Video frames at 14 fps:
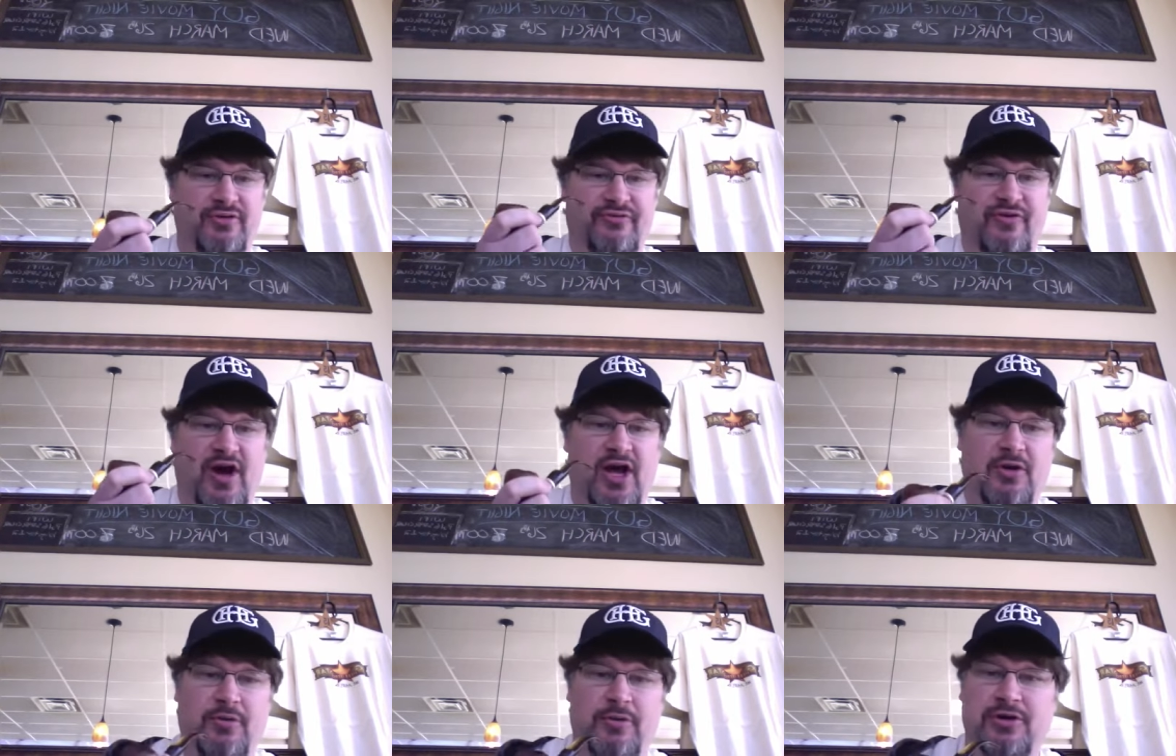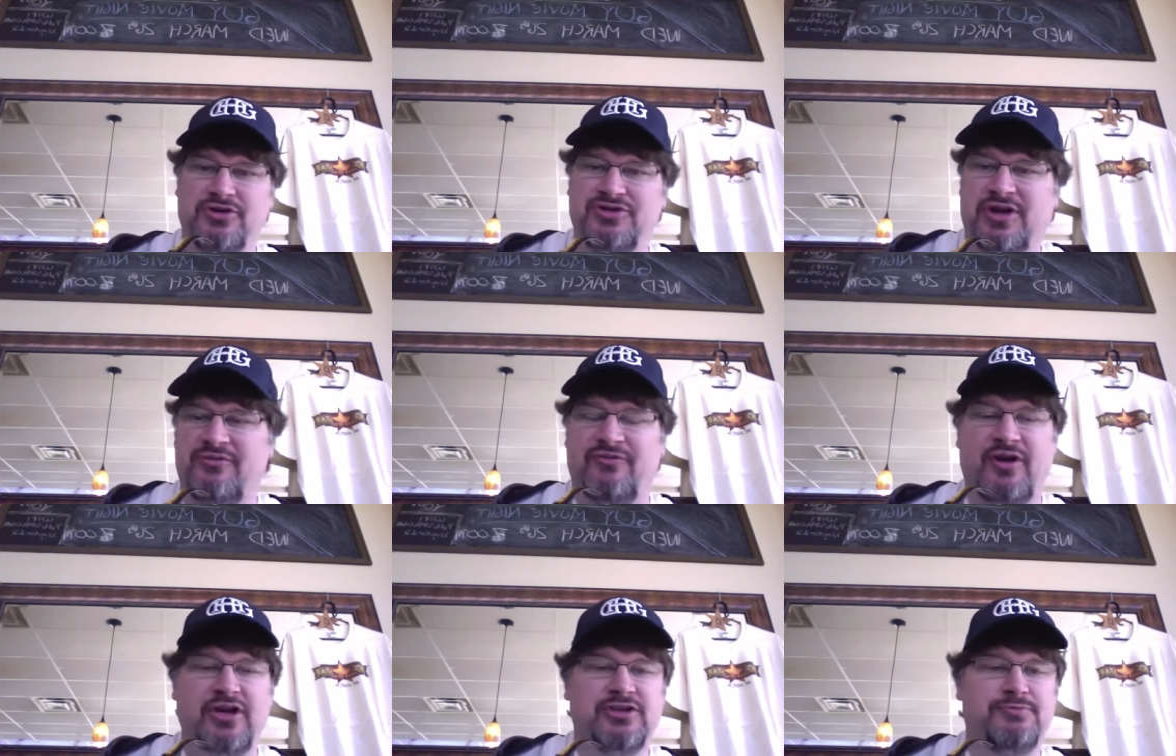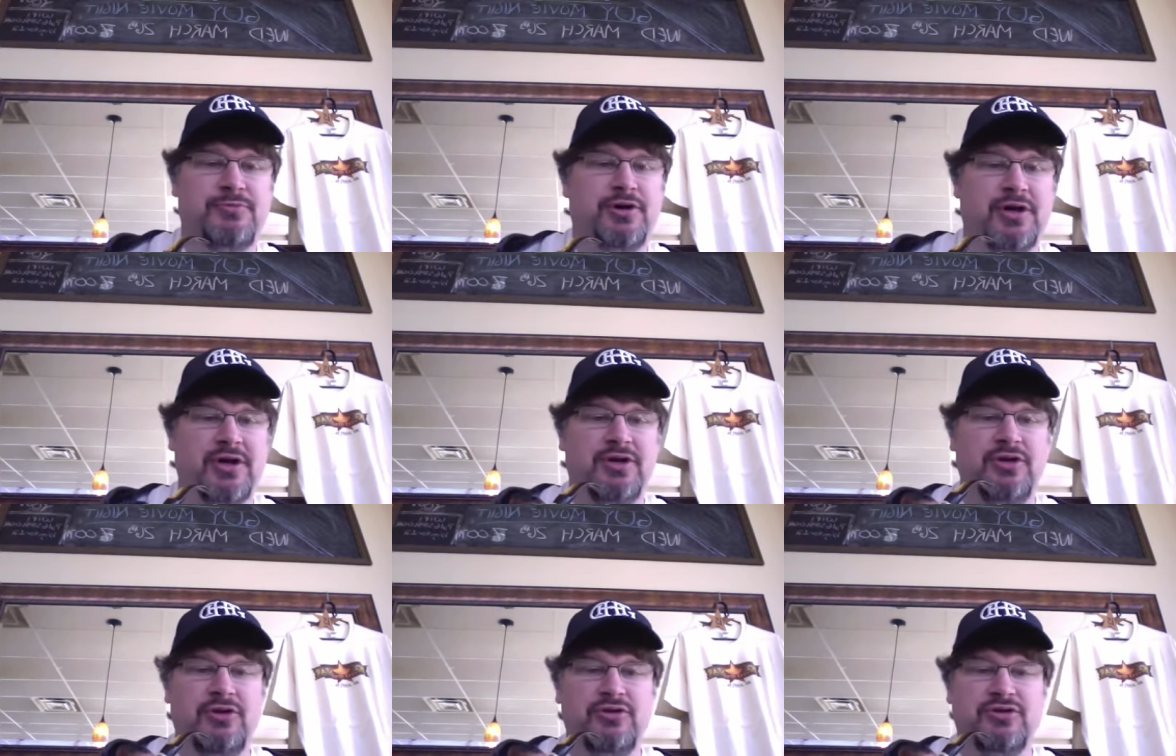followers on Facebook
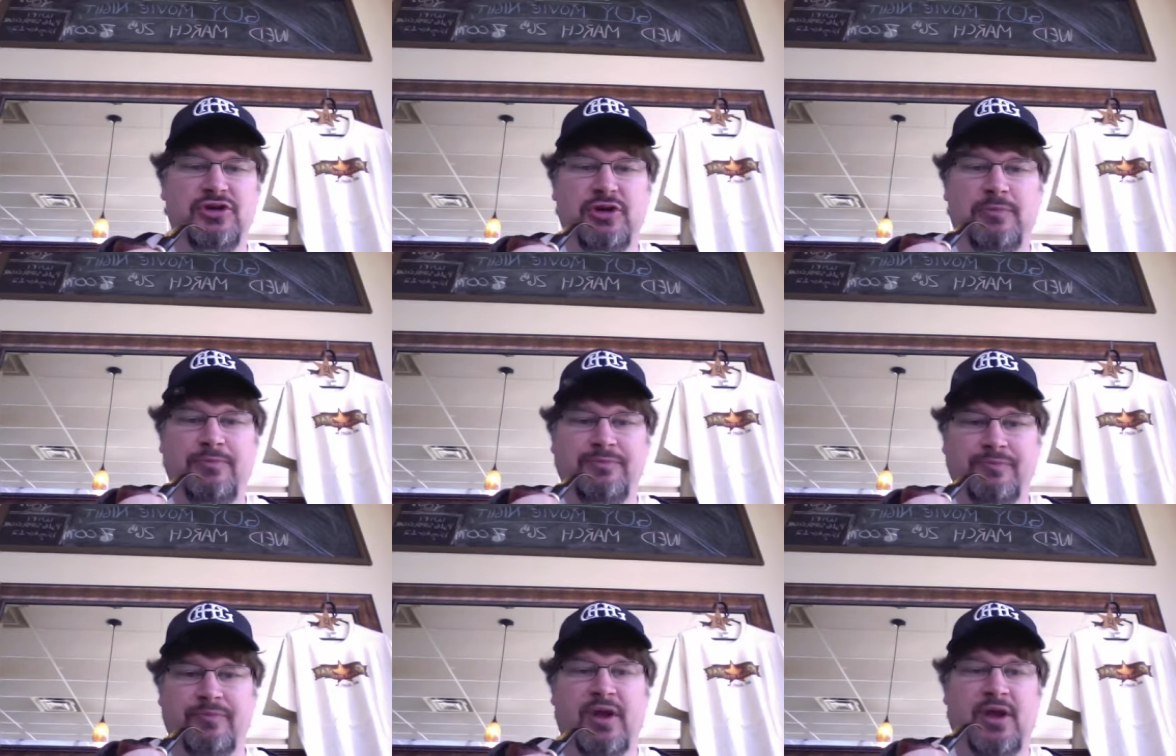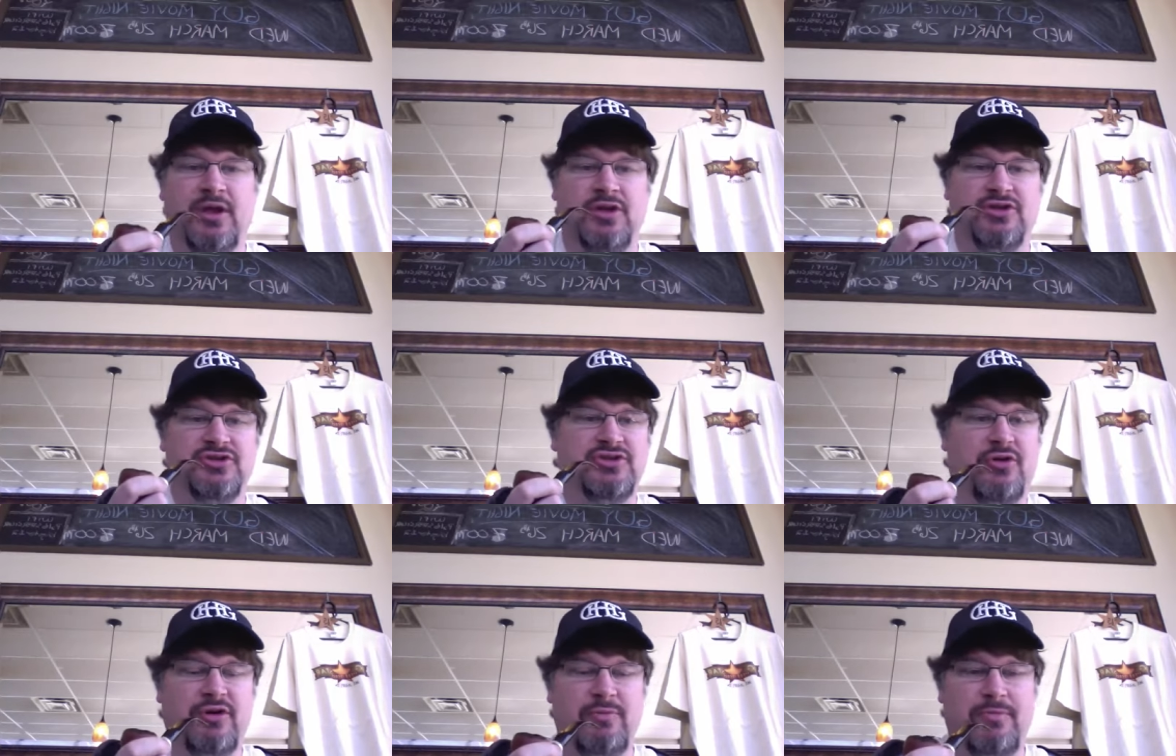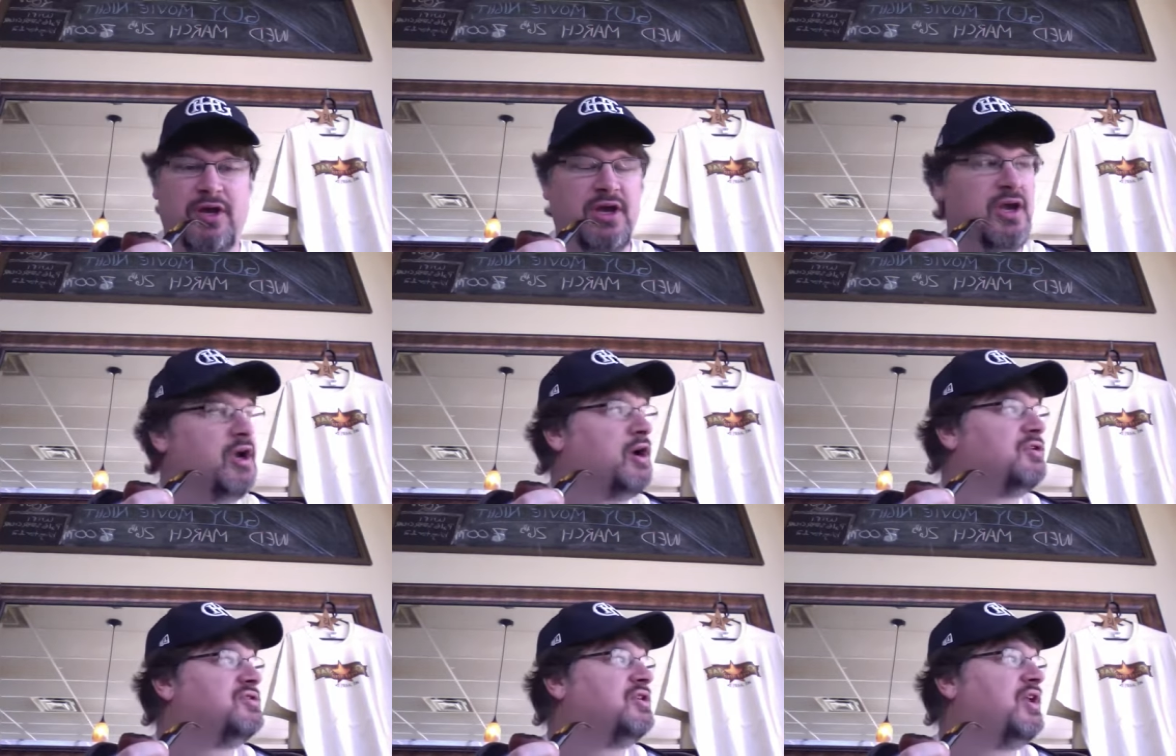and YouTube. It's Tony B
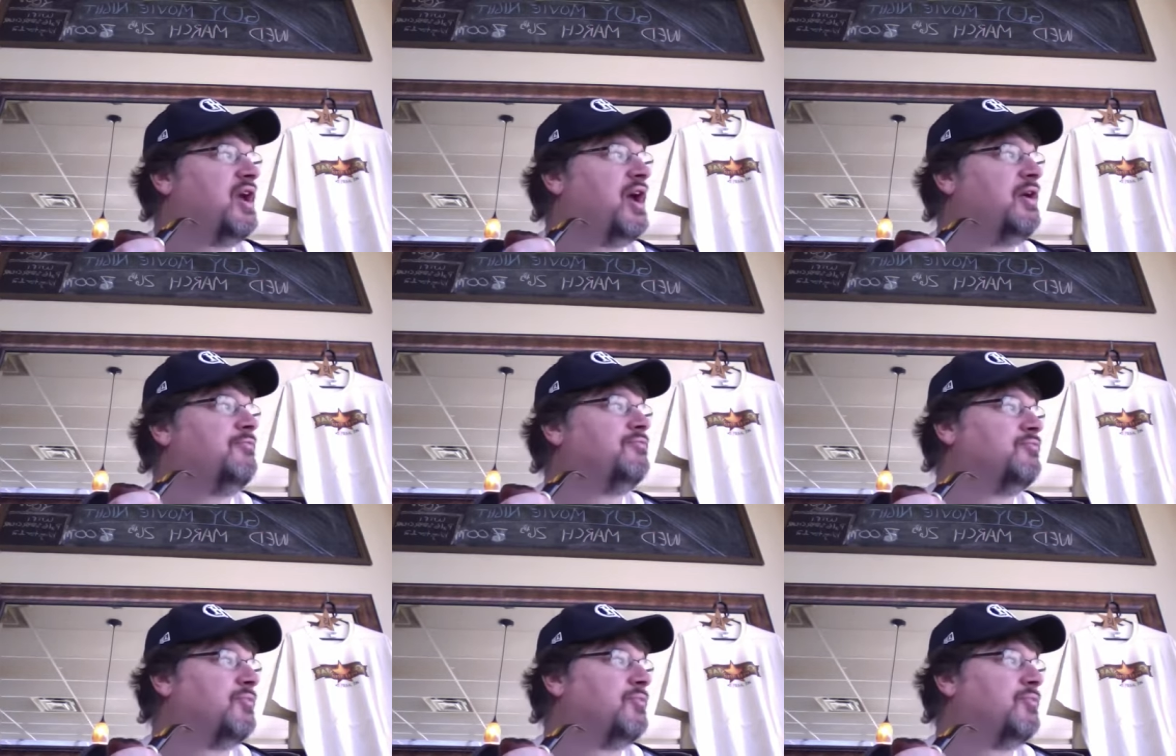here today.